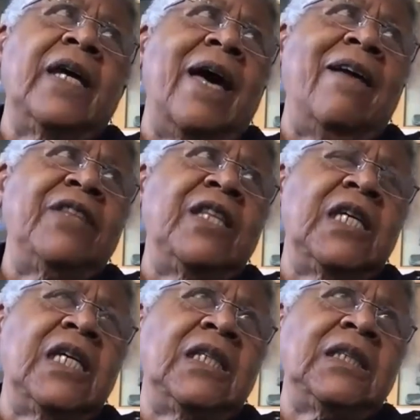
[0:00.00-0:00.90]
they have
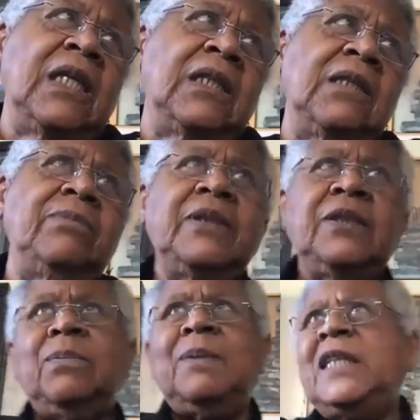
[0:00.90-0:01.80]
this, and in this
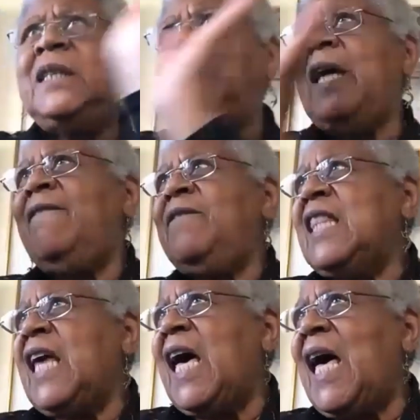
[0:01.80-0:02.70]
place we have
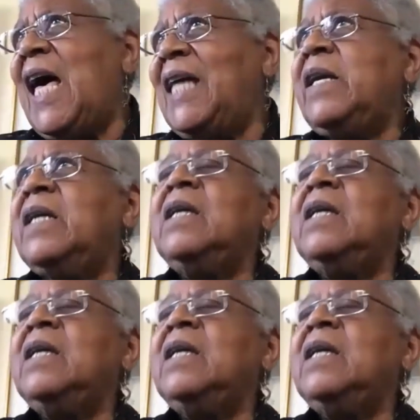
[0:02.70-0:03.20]
that.